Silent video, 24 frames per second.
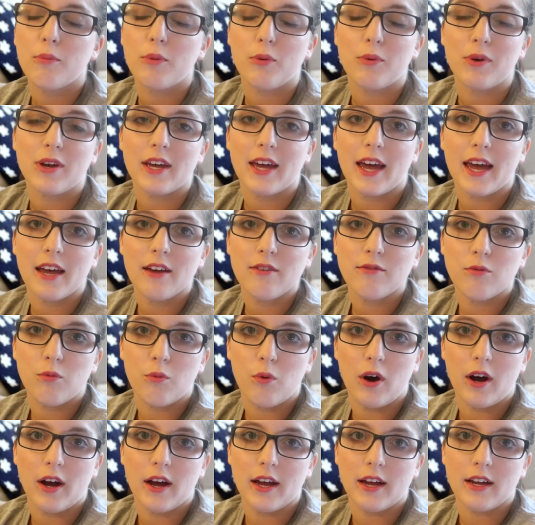but we gave
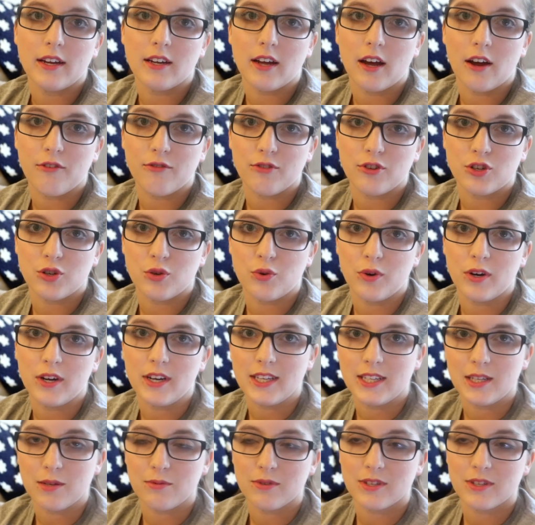one of the toys.